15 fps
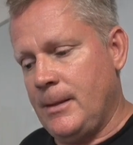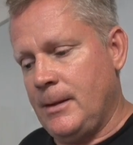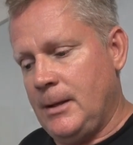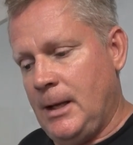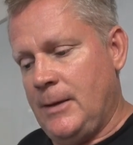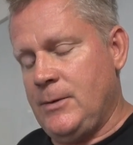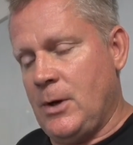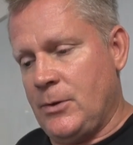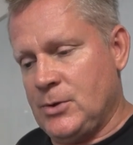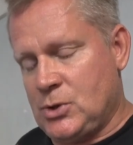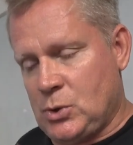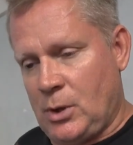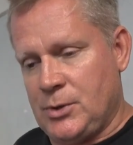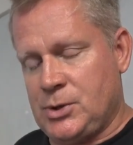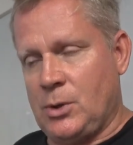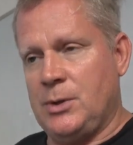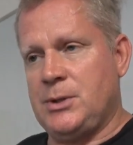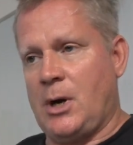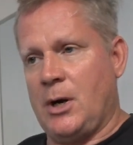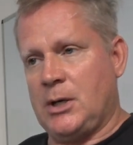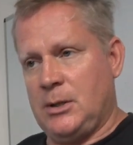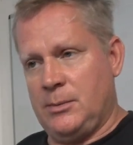and the other stolen
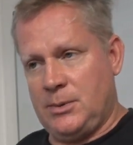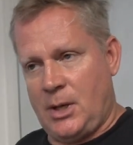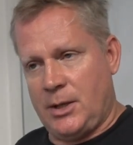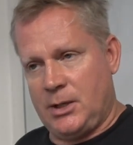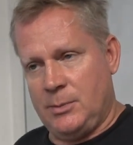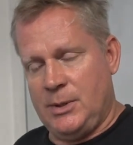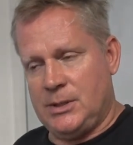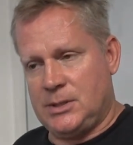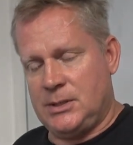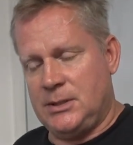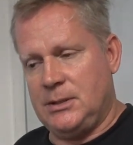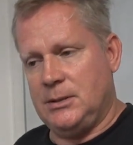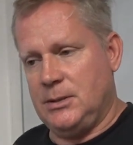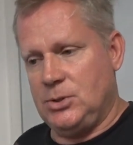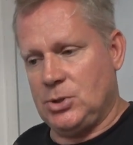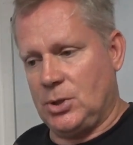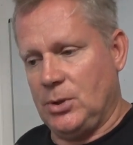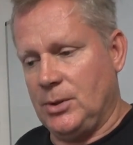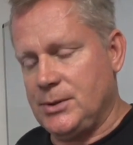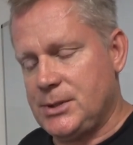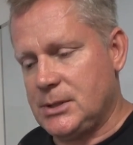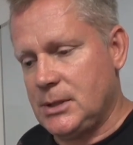documents, the
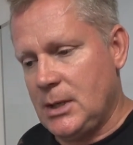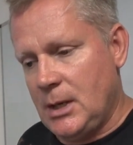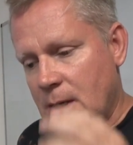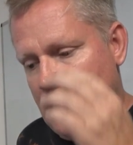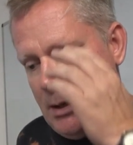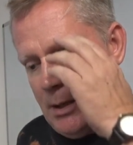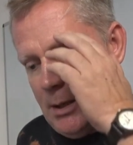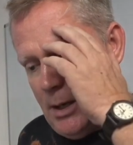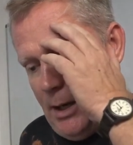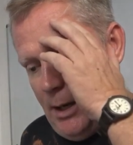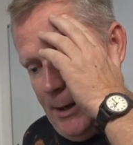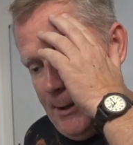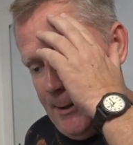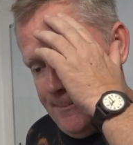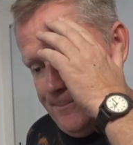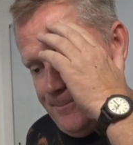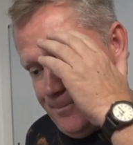journals. I'm